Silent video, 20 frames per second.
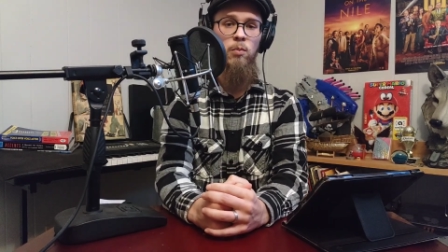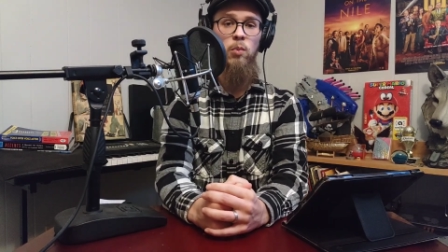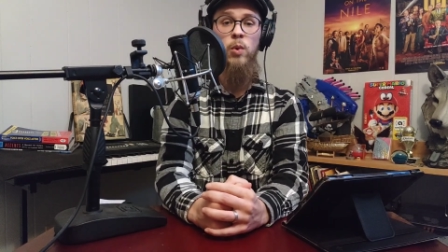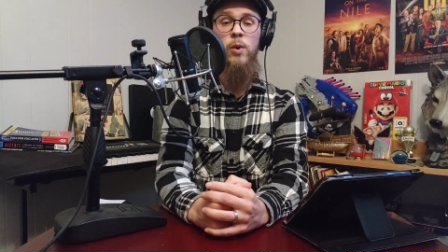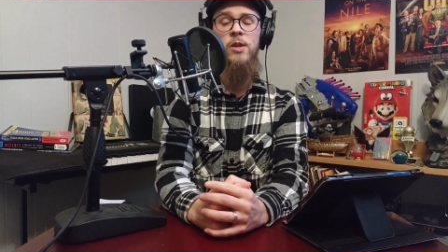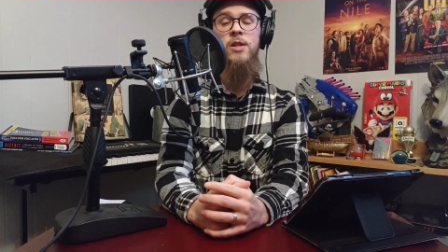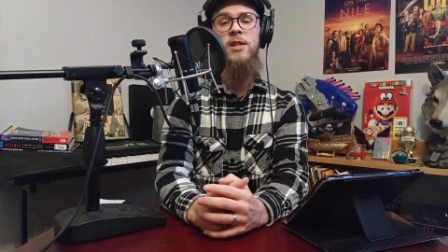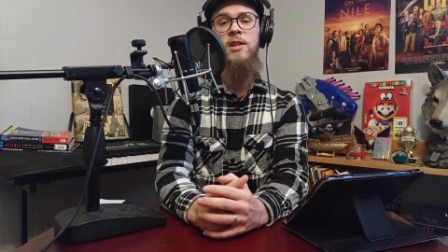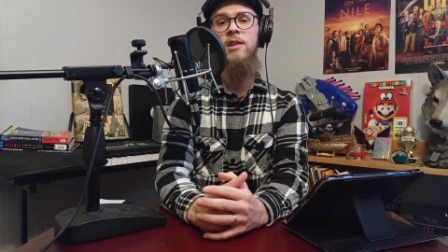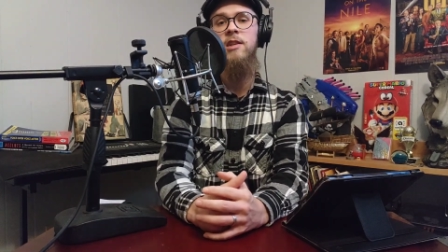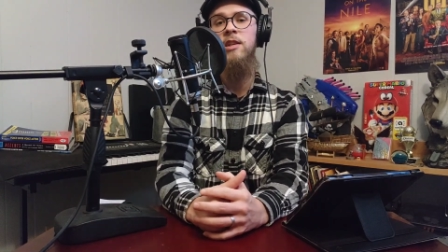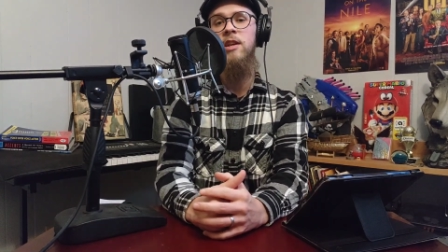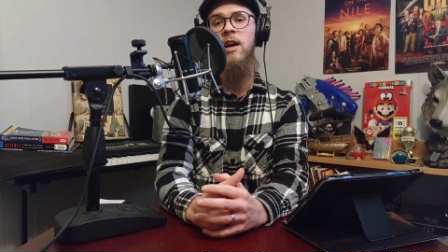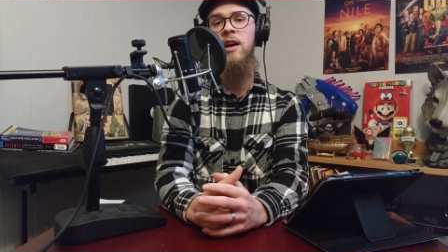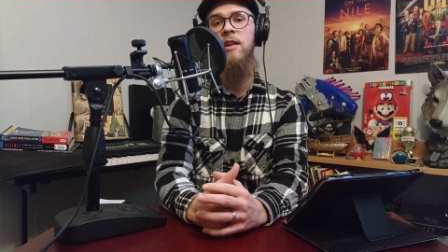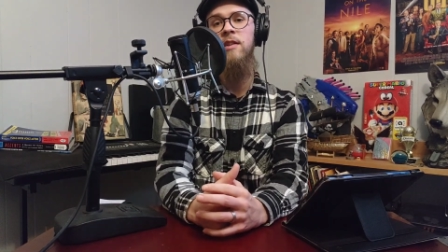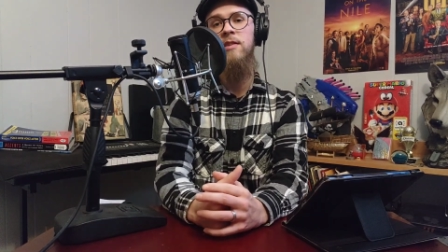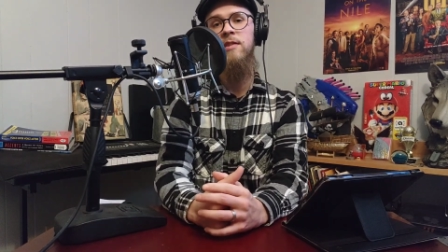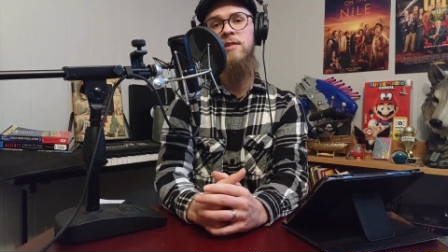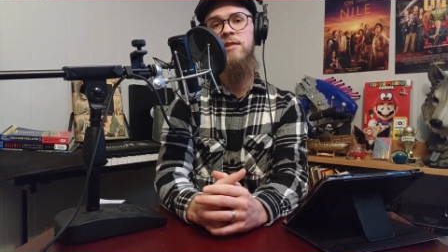pointing
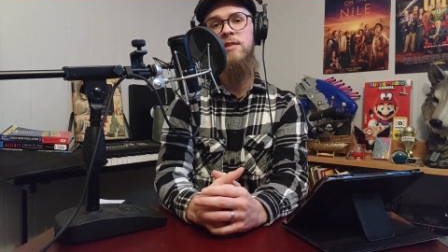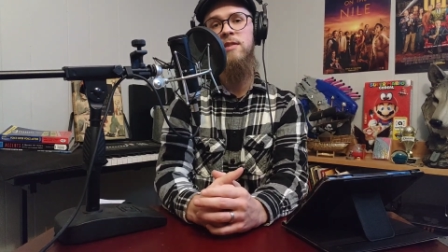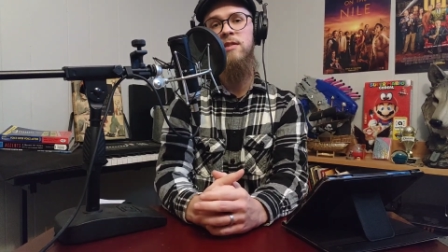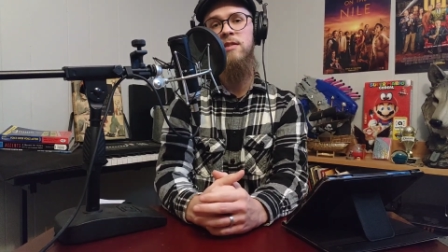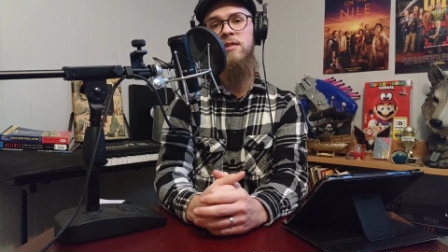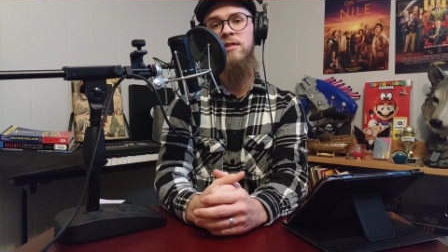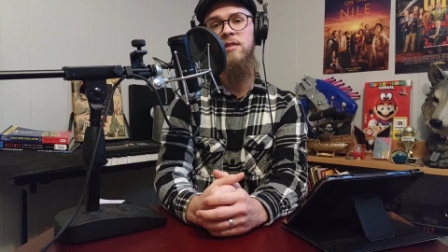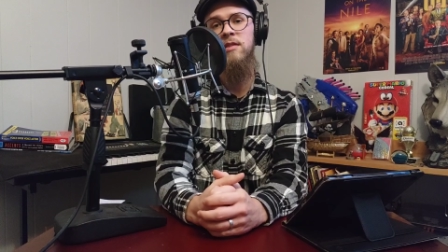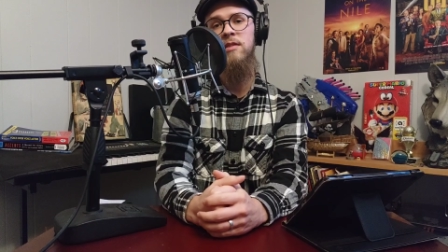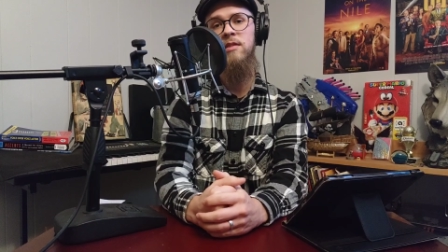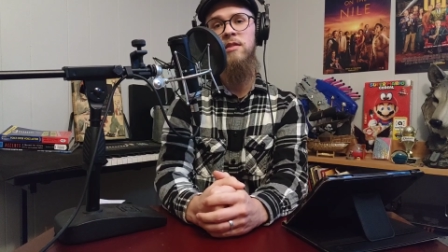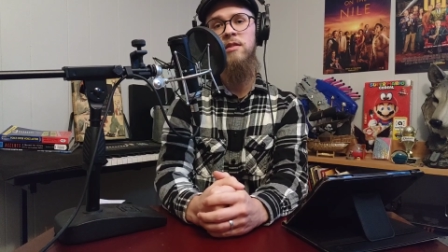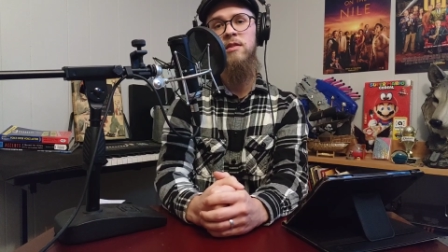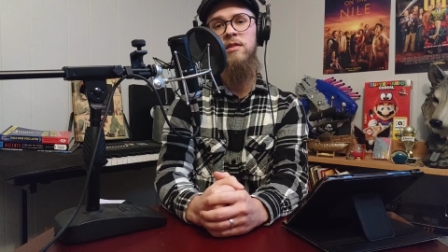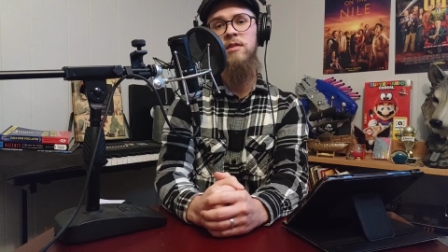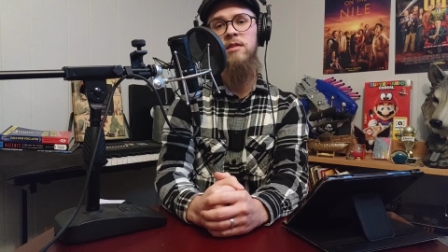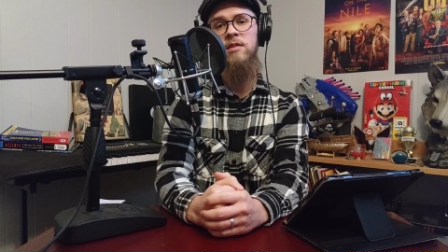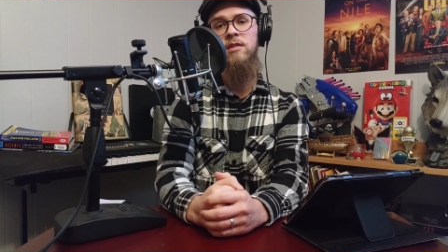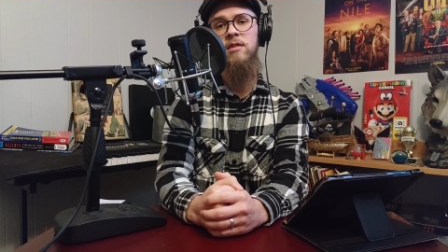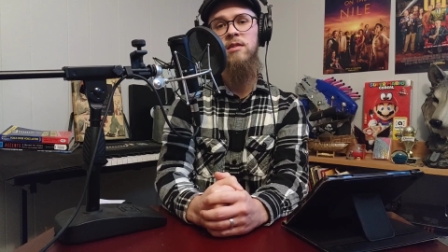guns
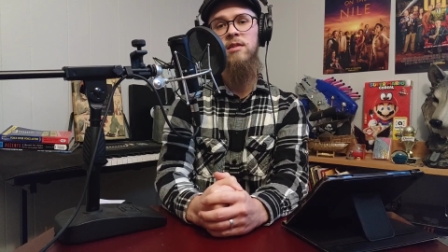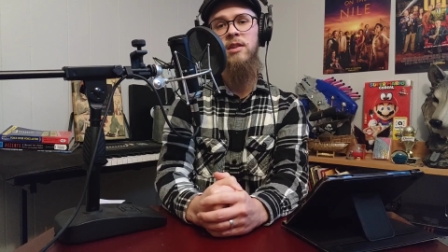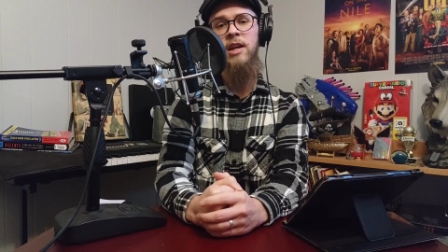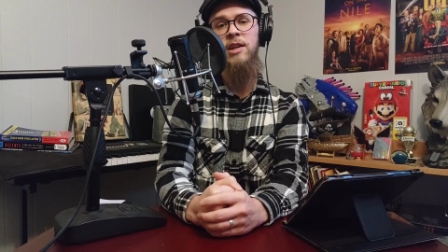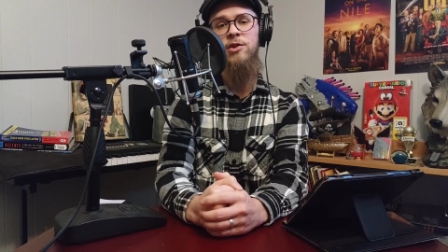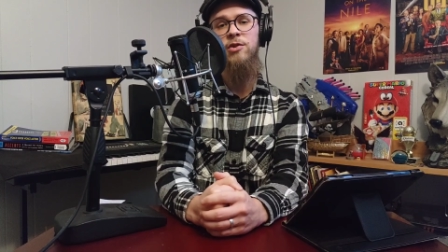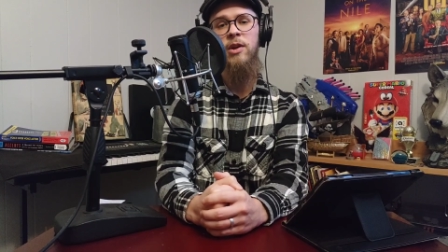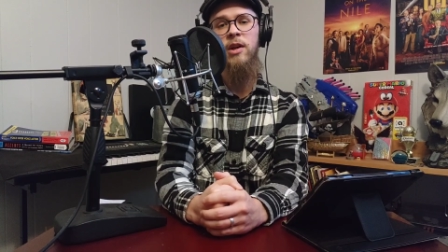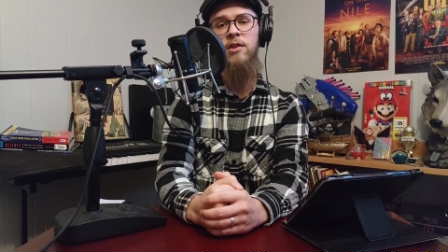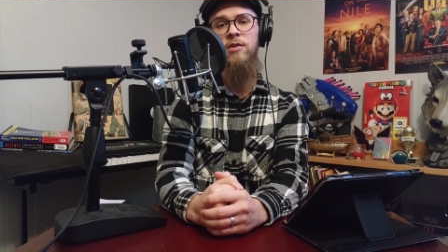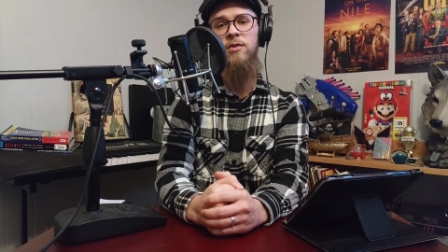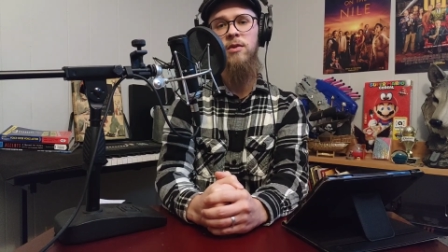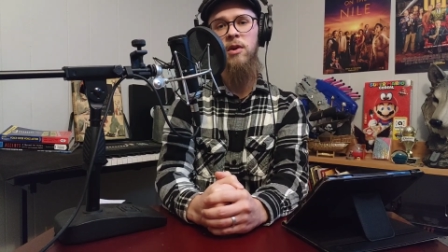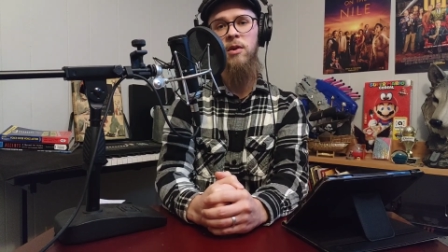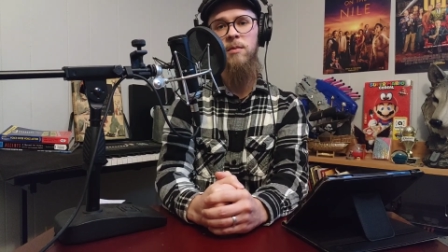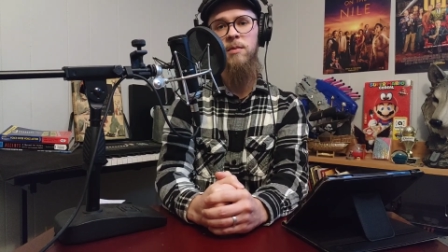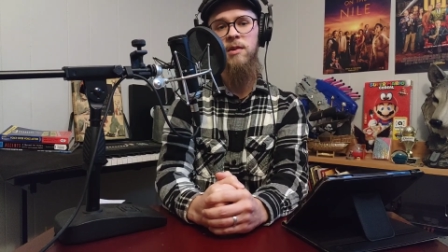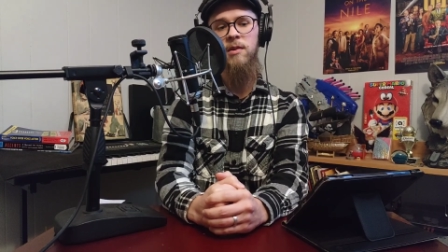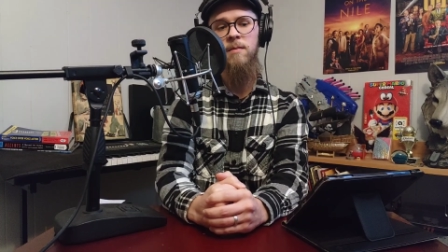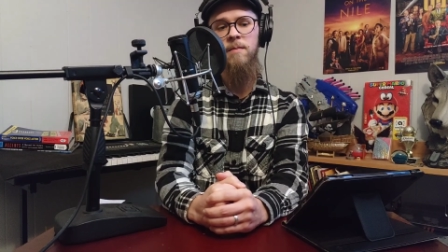at
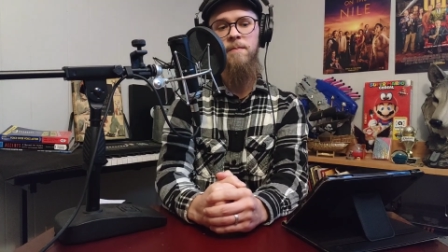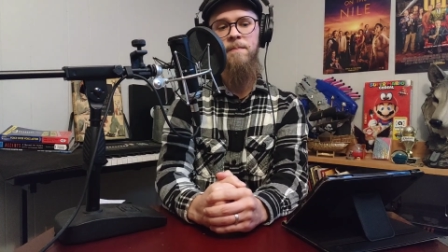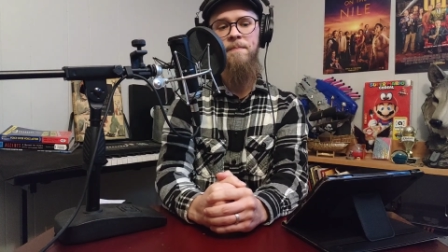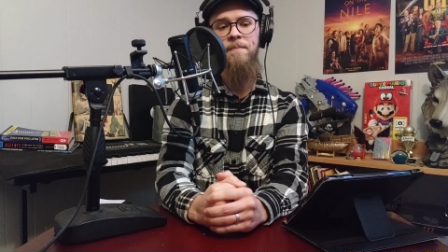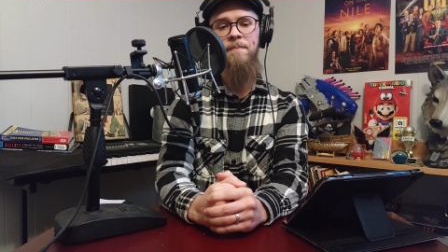transphobes.